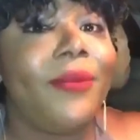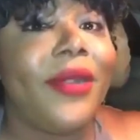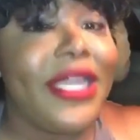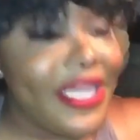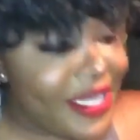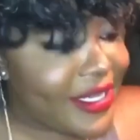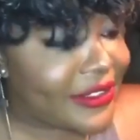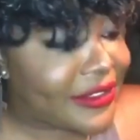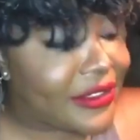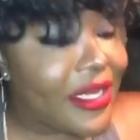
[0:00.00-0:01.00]

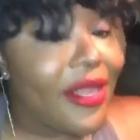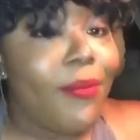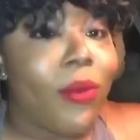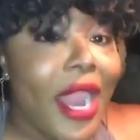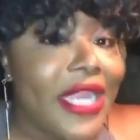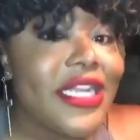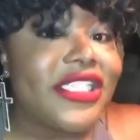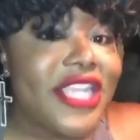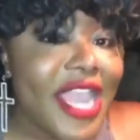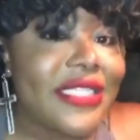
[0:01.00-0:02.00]
Please bring the
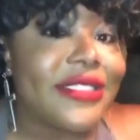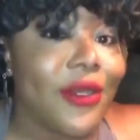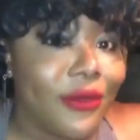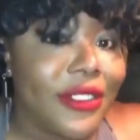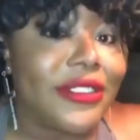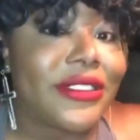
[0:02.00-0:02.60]
check sodas.